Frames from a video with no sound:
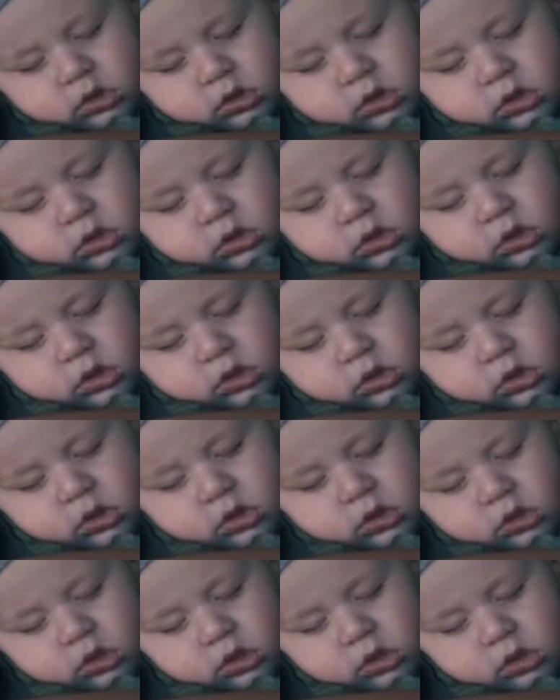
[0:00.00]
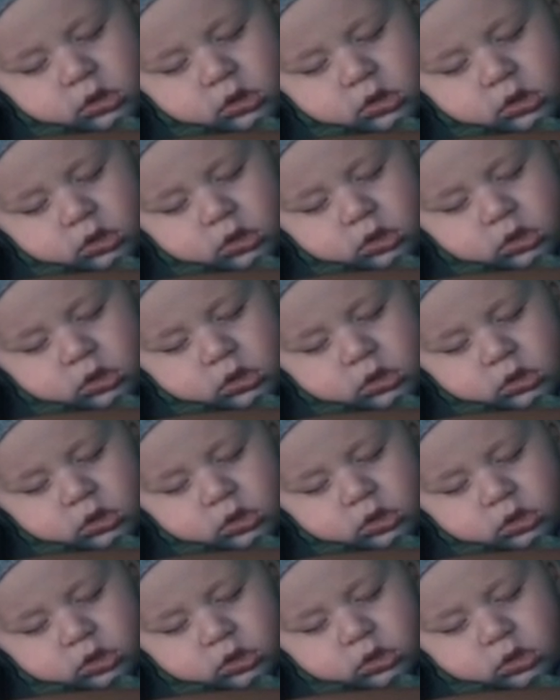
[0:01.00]

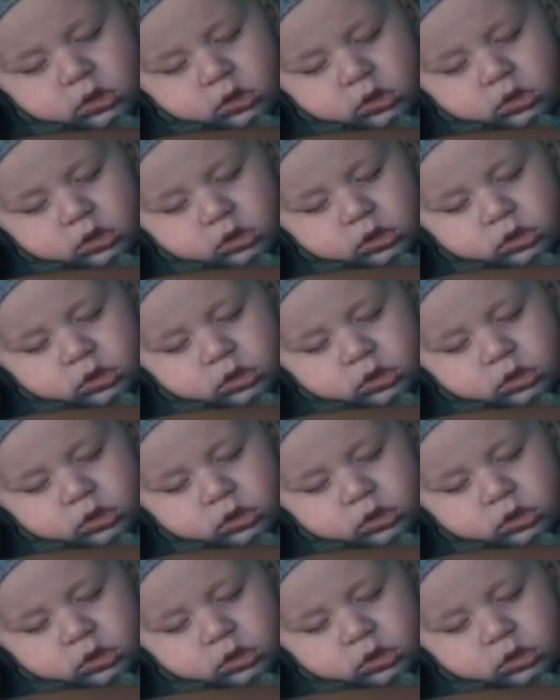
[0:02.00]
[no speech]